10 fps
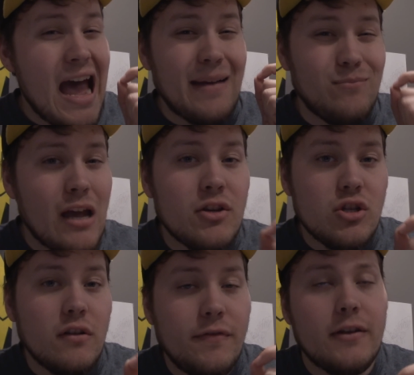I'm not
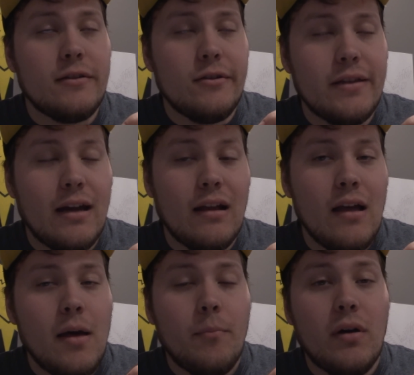sure if you can do that.
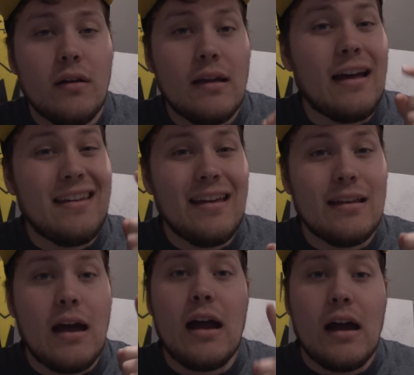But
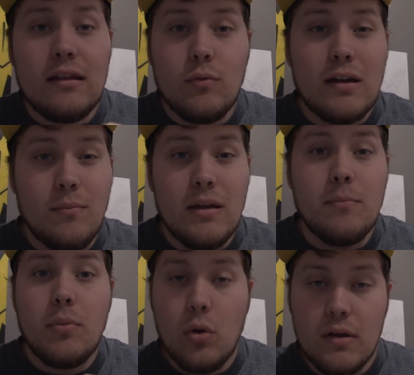again, I highly
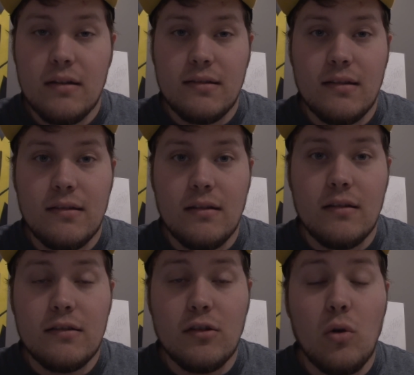recommend Poke
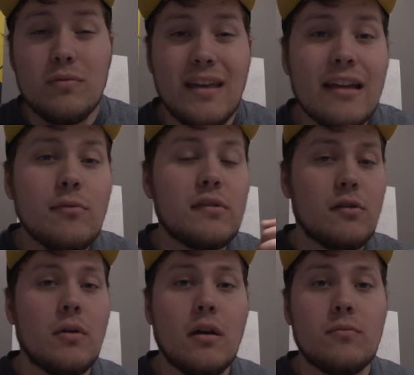Assistant. So that's what's
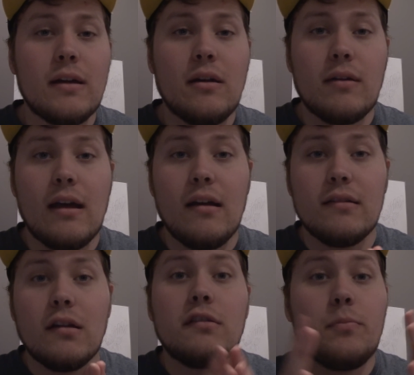going on right now,
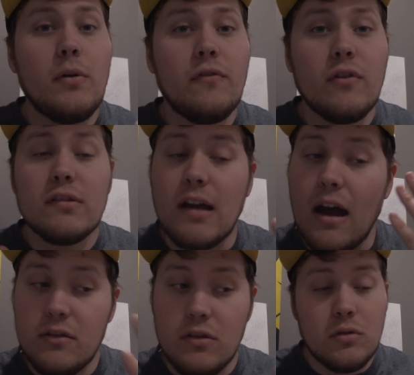guys. Spoofers,
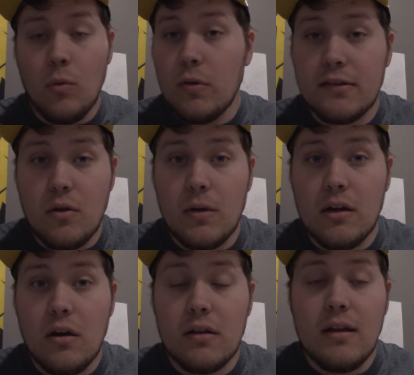I know what's going
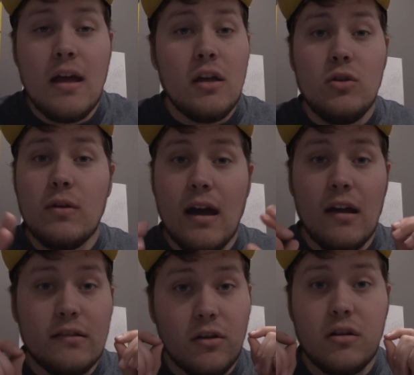on. You
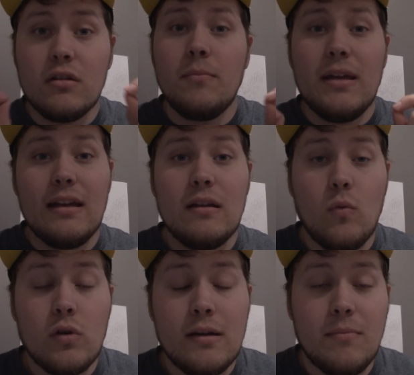guys are going to be getting
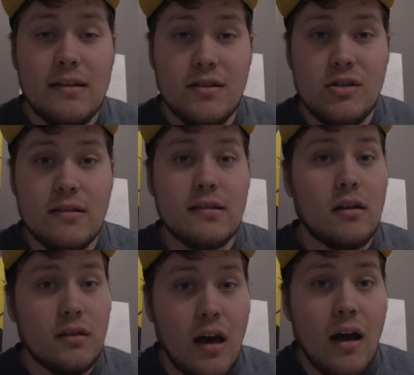warning messages a
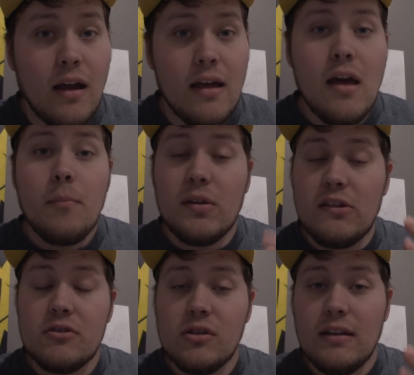lot,
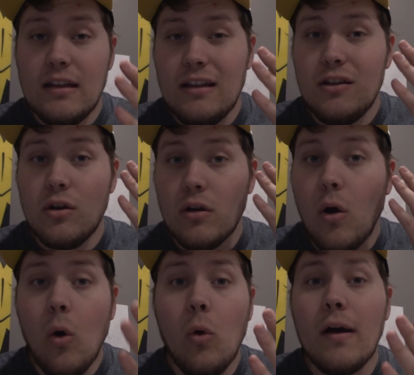potentially getting your
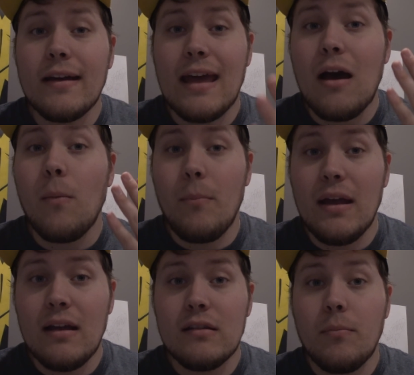whole account
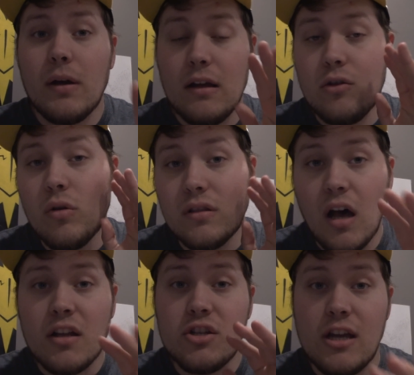banned, but I know a
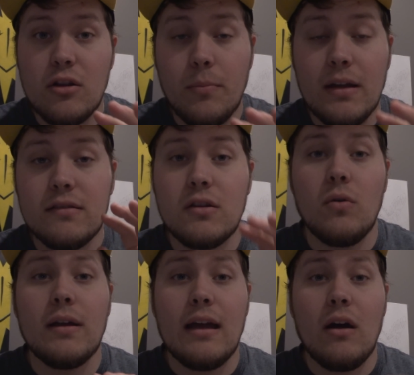lot of shadow bans are
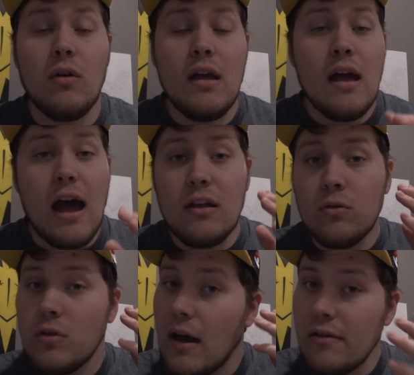going out. I
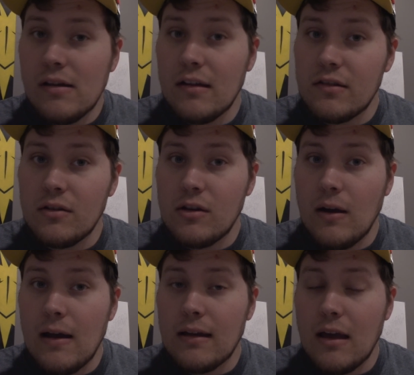don't know how you guys are going
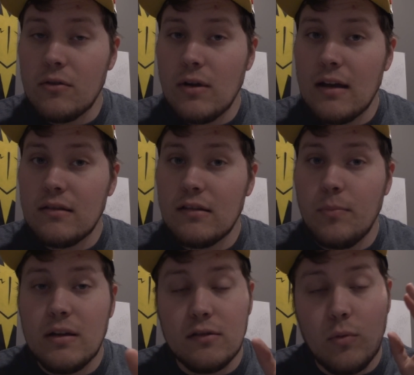to counteract this
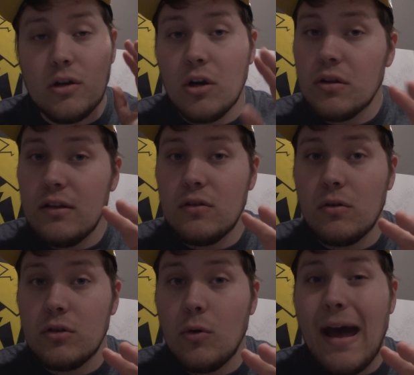because we currently
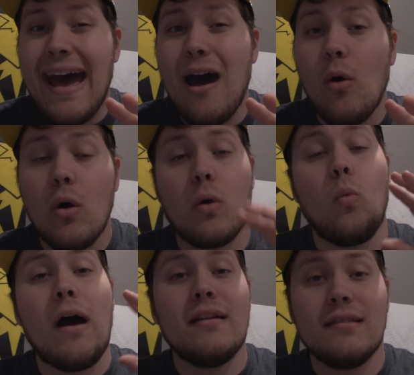don't know how or
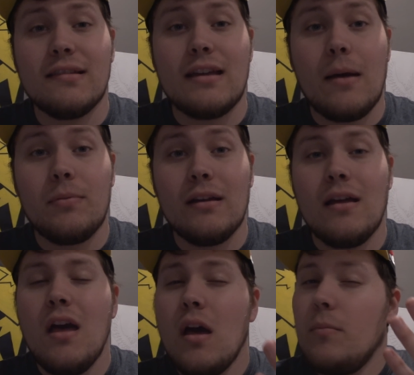why this is happening,
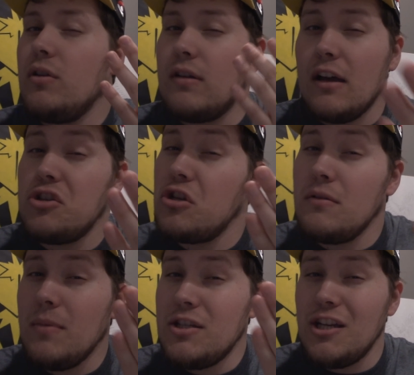but you guys
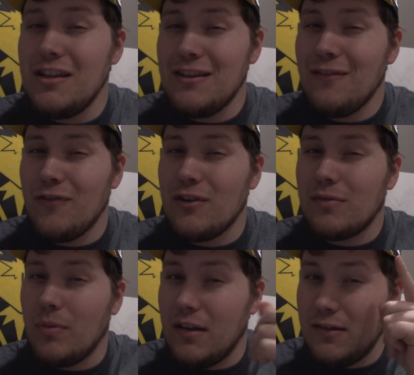shouldn't be cheating in the
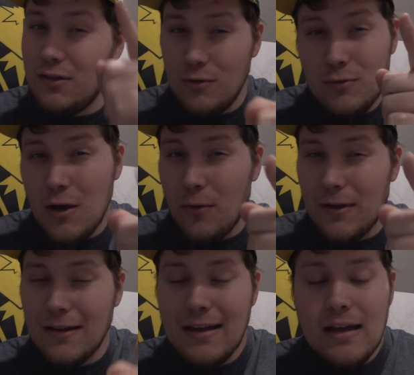first place. You know
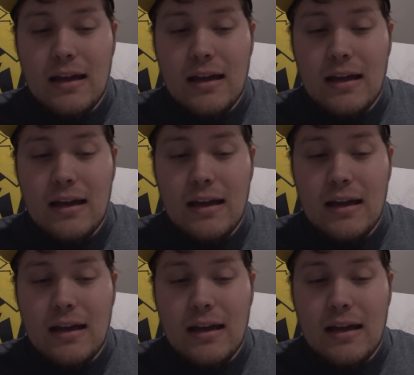it.